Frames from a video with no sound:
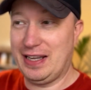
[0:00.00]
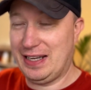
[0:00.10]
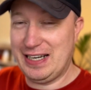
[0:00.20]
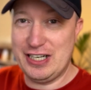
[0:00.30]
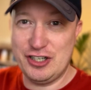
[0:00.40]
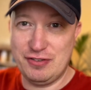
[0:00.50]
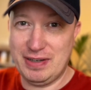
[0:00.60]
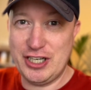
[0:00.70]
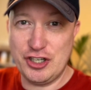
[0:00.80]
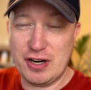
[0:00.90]

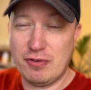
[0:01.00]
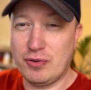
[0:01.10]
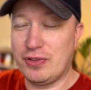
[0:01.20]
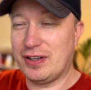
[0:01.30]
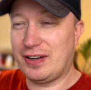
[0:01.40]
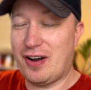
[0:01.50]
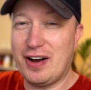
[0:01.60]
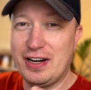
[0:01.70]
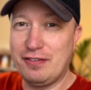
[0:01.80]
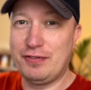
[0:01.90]
in general that
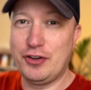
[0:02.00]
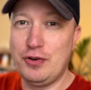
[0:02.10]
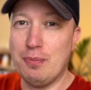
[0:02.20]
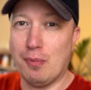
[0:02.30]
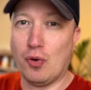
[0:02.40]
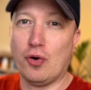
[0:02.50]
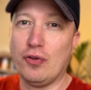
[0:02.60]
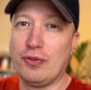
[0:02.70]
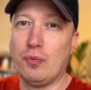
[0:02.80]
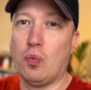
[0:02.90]
kind of do more
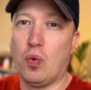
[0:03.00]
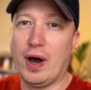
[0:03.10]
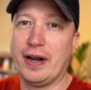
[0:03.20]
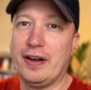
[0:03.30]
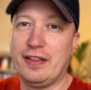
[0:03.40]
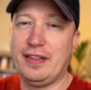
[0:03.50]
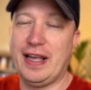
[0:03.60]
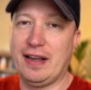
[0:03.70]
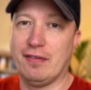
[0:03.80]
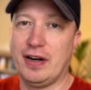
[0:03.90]
than one
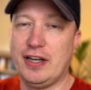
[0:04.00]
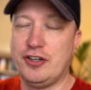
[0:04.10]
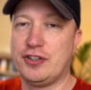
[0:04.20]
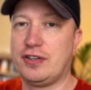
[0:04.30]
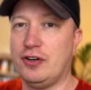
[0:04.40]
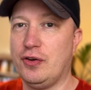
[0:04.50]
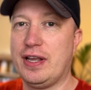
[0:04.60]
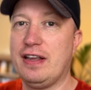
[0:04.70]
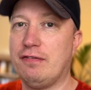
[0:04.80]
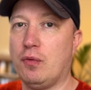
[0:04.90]
thing, right? You're just
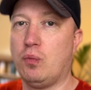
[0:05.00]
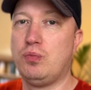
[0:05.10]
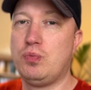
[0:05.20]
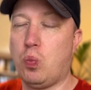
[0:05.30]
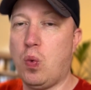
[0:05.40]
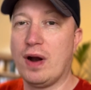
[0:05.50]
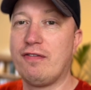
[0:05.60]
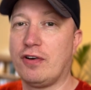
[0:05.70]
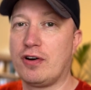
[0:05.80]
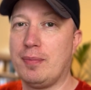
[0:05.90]
looking for one
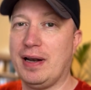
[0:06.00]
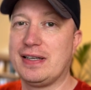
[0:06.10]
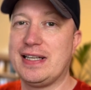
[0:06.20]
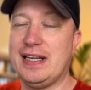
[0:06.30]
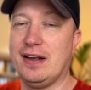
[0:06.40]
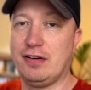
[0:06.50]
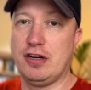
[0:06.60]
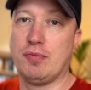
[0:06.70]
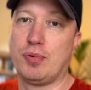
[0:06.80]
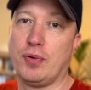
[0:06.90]
vulnerability and you
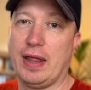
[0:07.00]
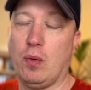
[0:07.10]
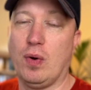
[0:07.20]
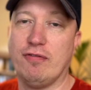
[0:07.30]
report that one